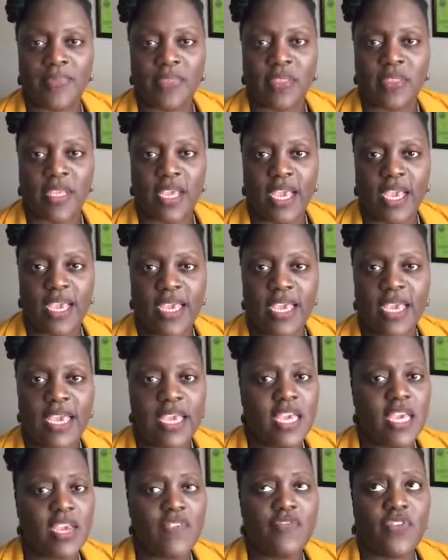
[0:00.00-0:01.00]
Okay,
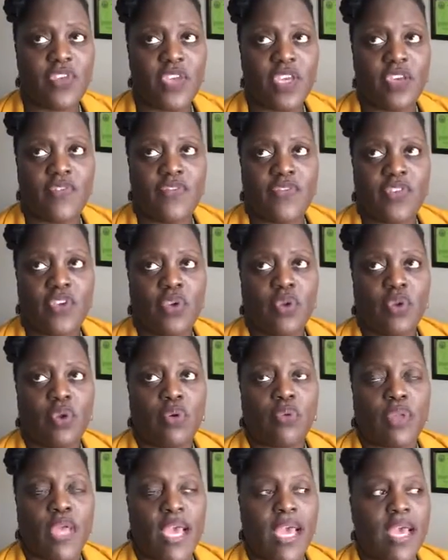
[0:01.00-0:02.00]
if you
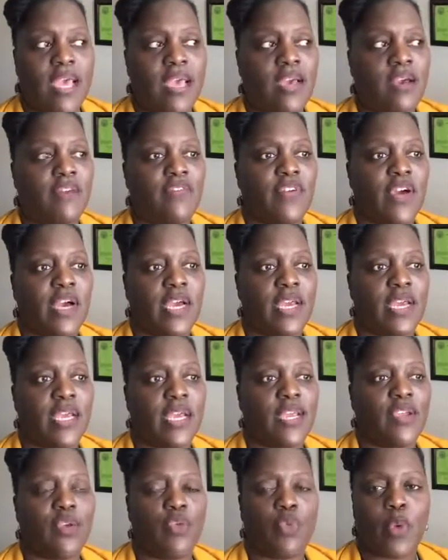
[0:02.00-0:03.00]
don't have
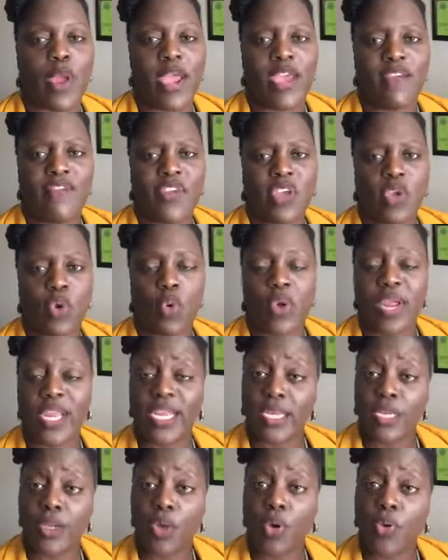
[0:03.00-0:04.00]
a graphic or a
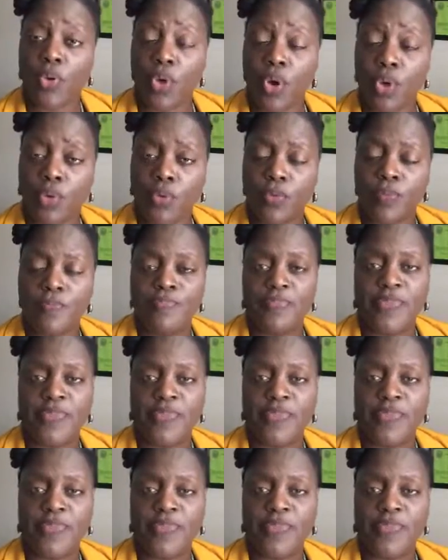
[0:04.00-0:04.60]
logo,